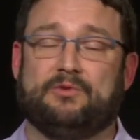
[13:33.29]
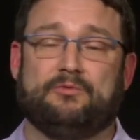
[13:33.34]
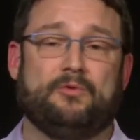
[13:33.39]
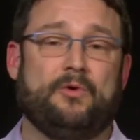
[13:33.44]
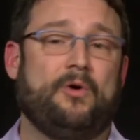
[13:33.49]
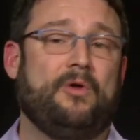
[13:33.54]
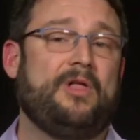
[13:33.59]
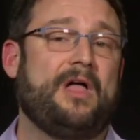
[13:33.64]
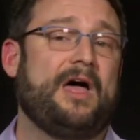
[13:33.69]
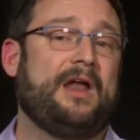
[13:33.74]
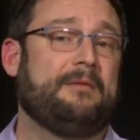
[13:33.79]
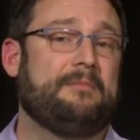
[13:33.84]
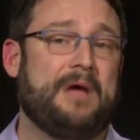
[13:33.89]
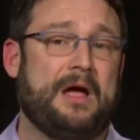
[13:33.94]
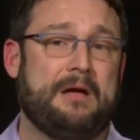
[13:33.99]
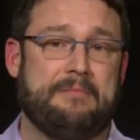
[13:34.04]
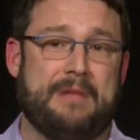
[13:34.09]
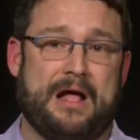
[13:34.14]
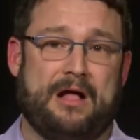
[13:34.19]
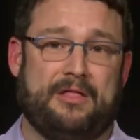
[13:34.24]
to roll out of
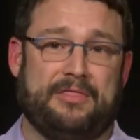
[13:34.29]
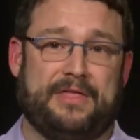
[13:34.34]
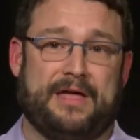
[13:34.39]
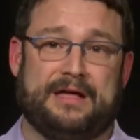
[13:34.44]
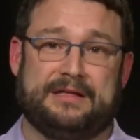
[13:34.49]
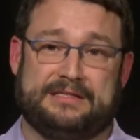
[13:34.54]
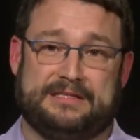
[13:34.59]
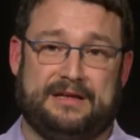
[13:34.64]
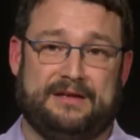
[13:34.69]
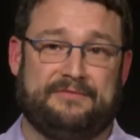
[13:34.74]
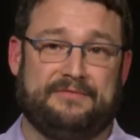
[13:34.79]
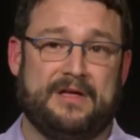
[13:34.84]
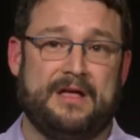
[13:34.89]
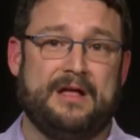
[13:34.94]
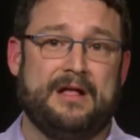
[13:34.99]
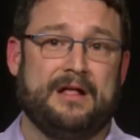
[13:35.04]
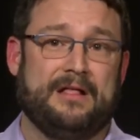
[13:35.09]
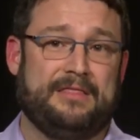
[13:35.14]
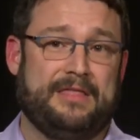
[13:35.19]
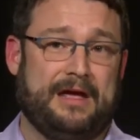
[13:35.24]
my mouth as if
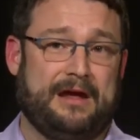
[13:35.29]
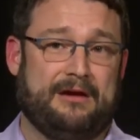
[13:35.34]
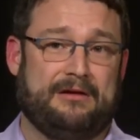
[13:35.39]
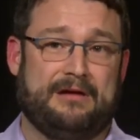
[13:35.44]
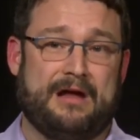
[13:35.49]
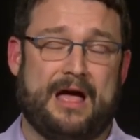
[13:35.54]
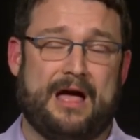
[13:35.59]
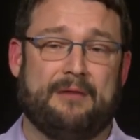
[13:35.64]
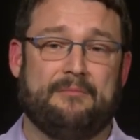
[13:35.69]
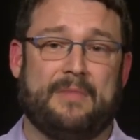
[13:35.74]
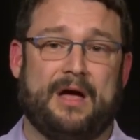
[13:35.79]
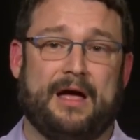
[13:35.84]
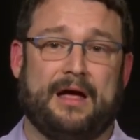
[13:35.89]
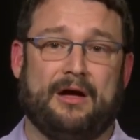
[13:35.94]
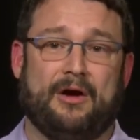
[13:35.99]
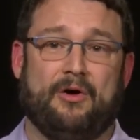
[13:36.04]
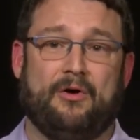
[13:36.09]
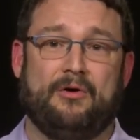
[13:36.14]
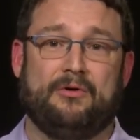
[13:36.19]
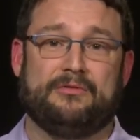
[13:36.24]
they are not my
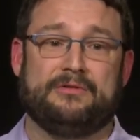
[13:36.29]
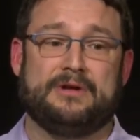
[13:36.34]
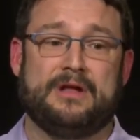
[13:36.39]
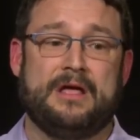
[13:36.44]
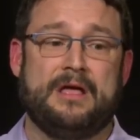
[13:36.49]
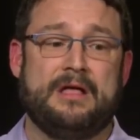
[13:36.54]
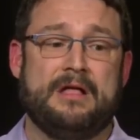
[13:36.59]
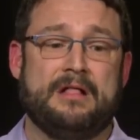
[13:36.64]
own.